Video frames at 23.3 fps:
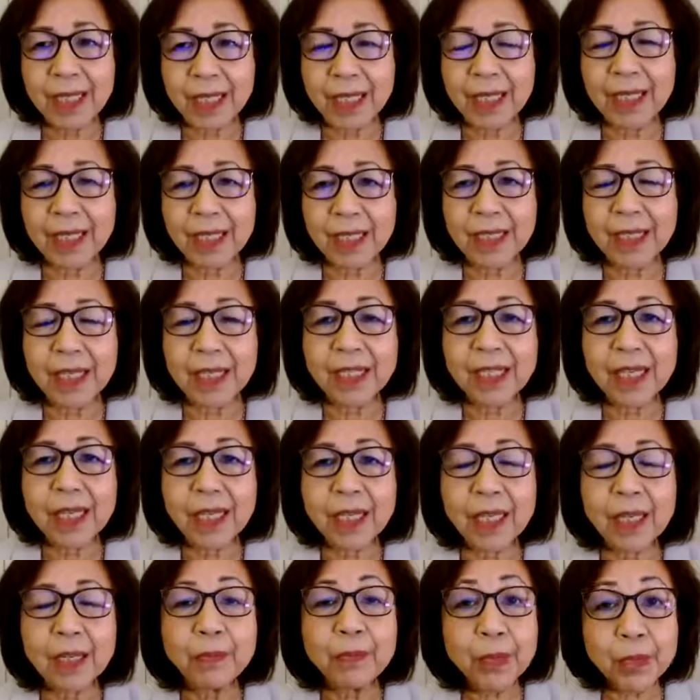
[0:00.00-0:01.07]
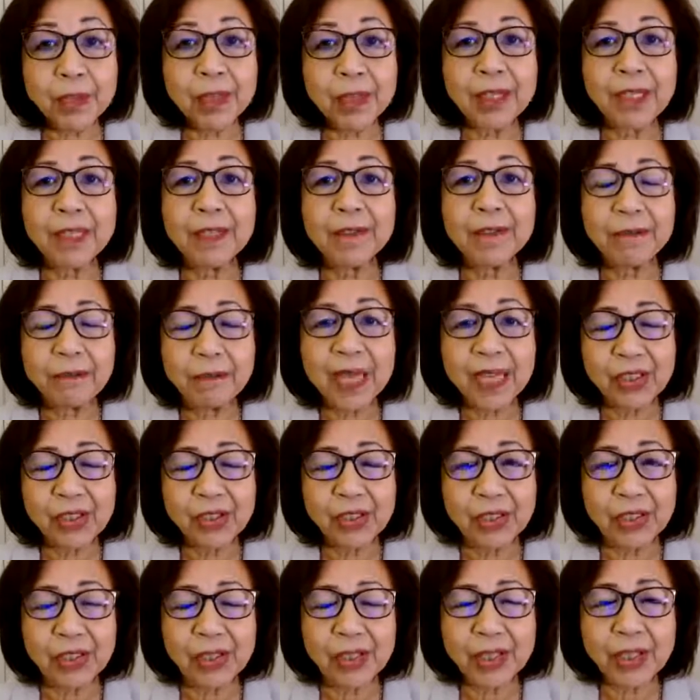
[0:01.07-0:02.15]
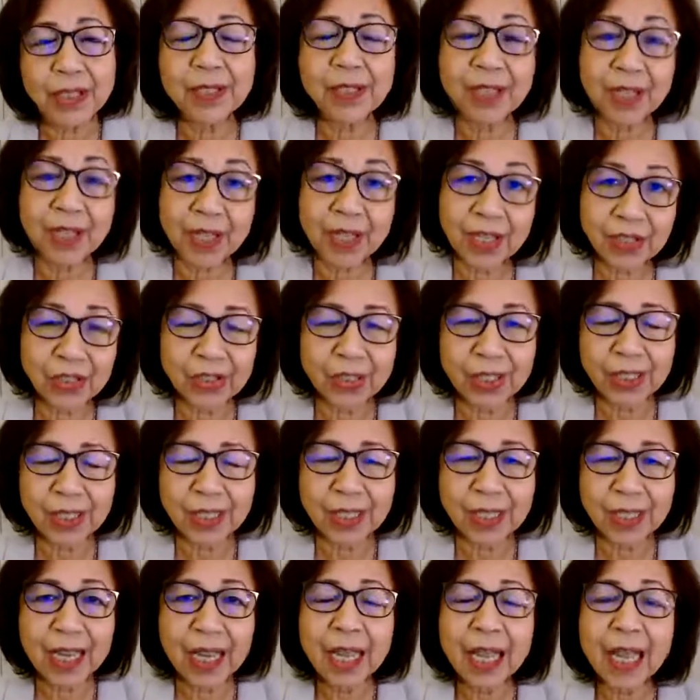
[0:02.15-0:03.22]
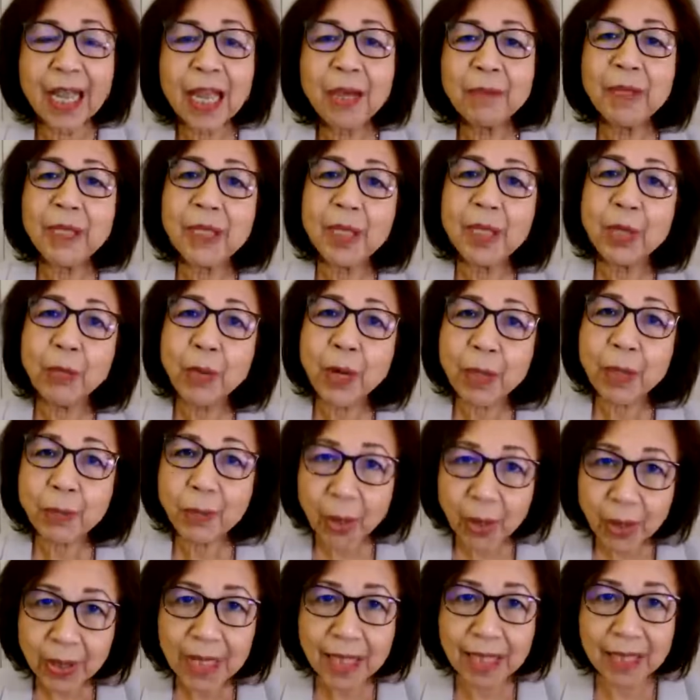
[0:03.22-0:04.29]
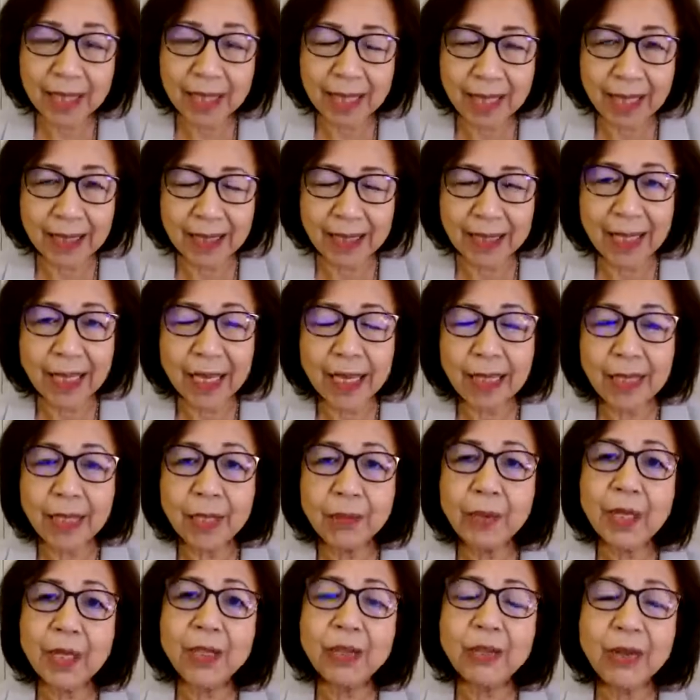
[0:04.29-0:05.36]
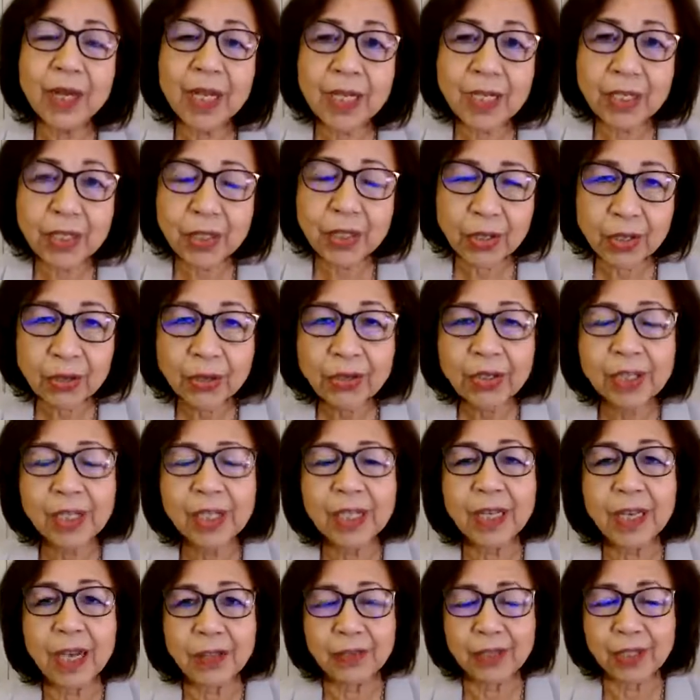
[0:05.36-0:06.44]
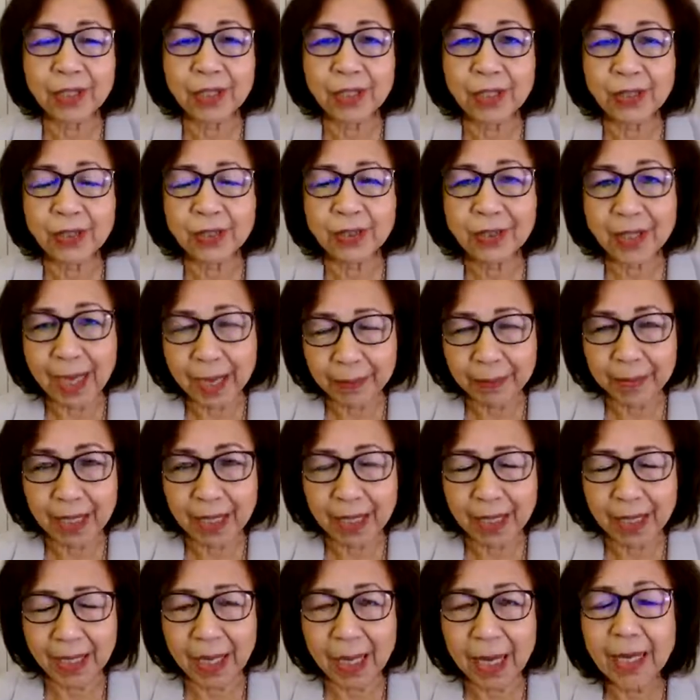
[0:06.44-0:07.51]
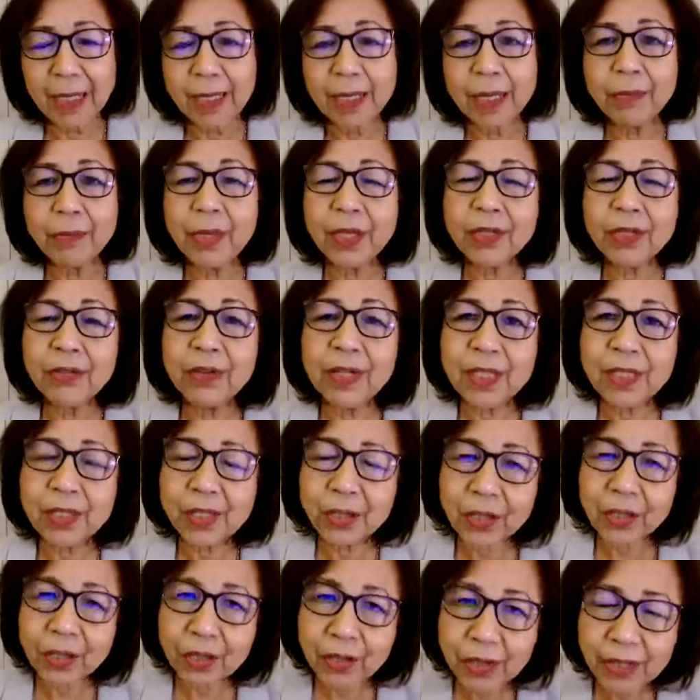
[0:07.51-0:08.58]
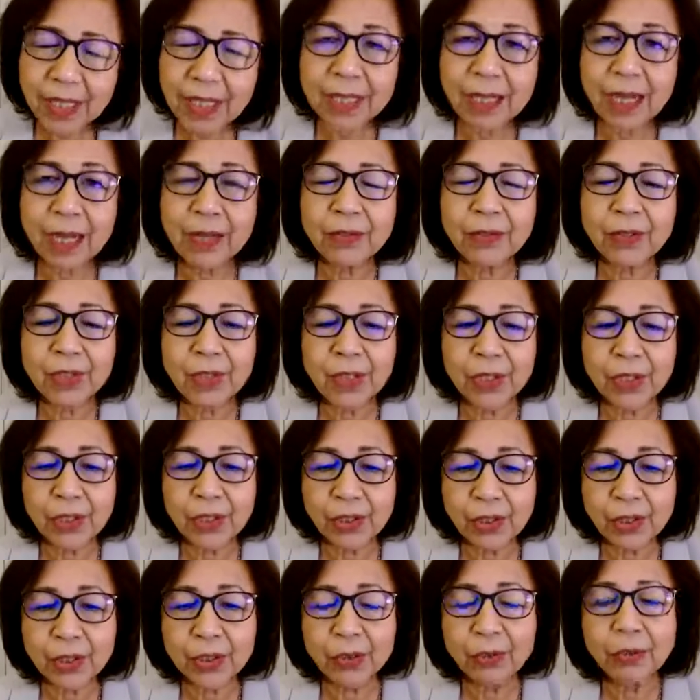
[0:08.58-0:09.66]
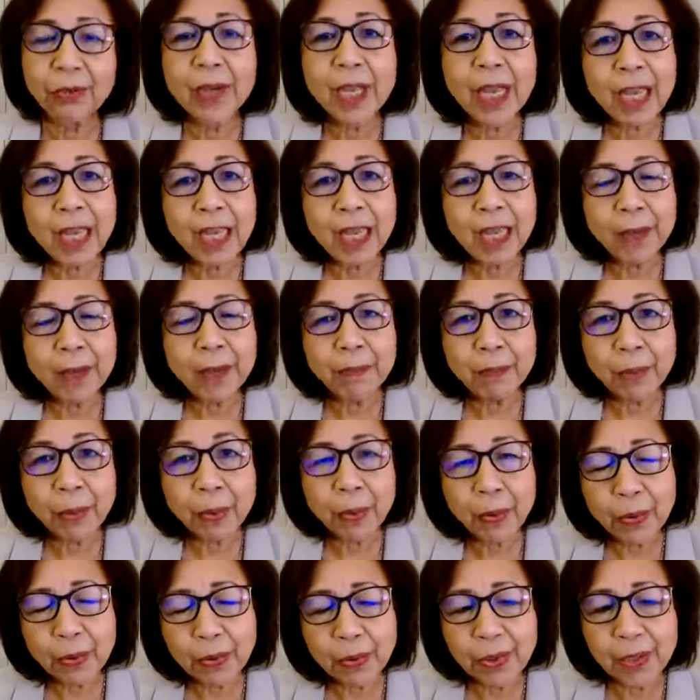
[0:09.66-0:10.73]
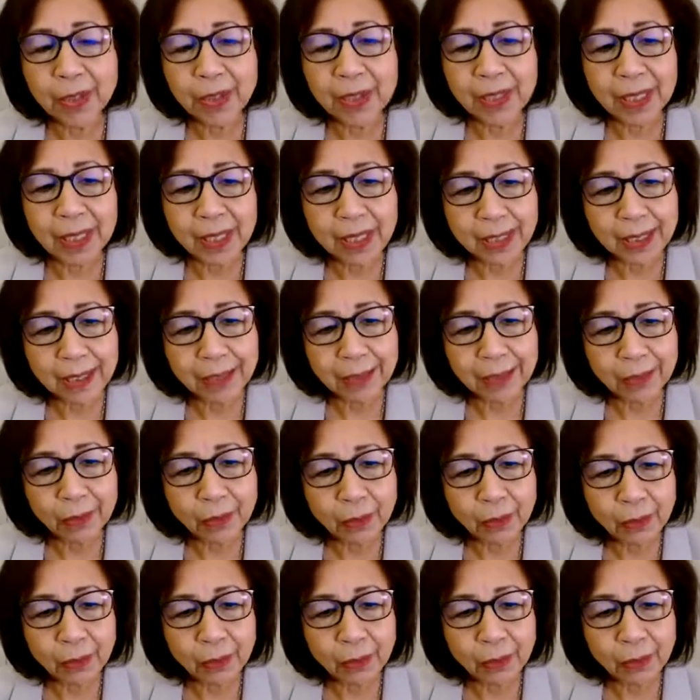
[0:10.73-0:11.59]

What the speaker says: is taking punitive measures, sanctions. But they want more than that. They want UN Security Council to come in. They want UN Security Council to impose a